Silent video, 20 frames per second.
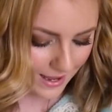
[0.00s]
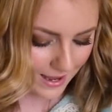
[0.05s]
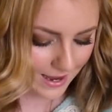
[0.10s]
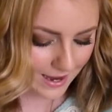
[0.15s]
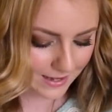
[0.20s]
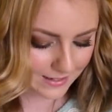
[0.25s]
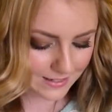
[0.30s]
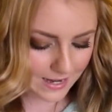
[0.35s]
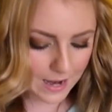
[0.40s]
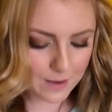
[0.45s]

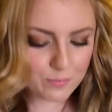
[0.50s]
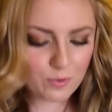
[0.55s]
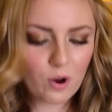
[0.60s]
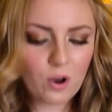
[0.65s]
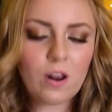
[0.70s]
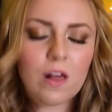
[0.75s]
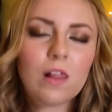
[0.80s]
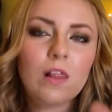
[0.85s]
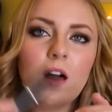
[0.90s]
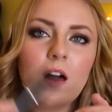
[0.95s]
And I
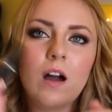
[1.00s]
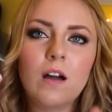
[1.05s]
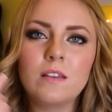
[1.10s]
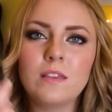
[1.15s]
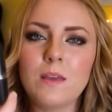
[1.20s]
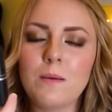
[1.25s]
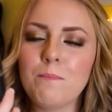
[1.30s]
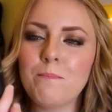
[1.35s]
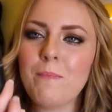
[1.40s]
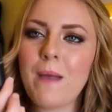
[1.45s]
brought
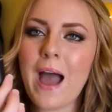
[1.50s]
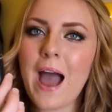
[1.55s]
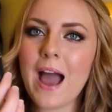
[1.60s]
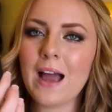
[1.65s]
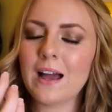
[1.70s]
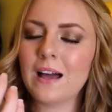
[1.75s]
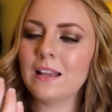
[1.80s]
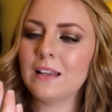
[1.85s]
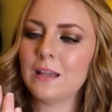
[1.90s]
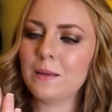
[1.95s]
along the
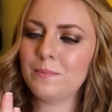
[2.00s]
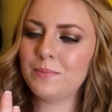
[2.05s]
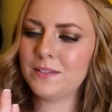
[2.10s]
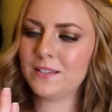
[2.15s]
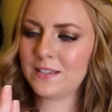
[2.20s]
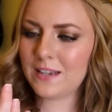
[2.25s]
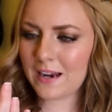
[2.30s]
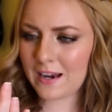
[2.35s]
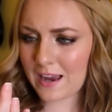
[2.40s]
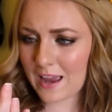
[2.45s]
MAC
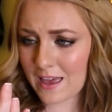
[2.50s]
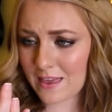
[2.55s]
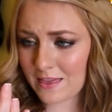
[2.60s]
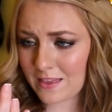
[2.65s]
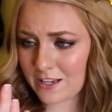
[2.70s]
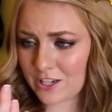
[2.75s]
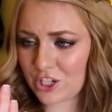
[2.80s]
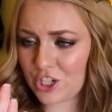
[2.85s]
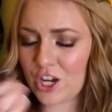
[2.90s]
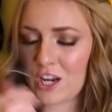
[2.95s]
lipstick in
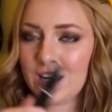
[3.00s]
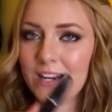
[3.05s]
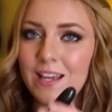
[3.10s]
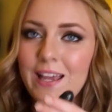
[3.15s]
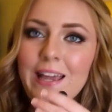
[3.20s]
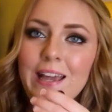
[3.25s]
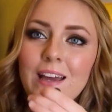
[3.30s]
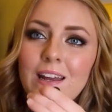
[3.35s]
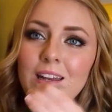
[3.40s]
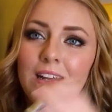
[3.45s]
the shade
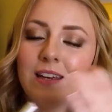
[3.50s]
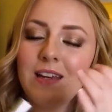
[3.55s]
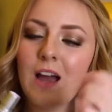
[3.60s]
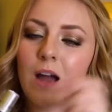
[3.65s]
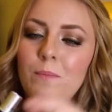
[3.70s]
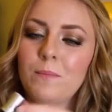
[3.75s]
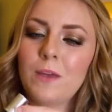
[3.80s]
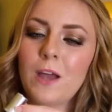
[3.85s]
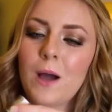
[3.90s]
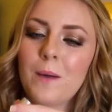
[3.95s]
Candy
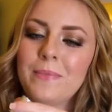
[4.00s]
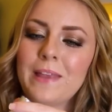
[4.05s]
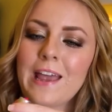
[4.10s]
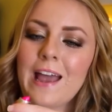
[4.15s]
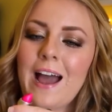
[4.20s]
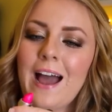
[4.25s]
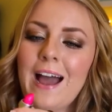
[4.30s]
Yum Yum.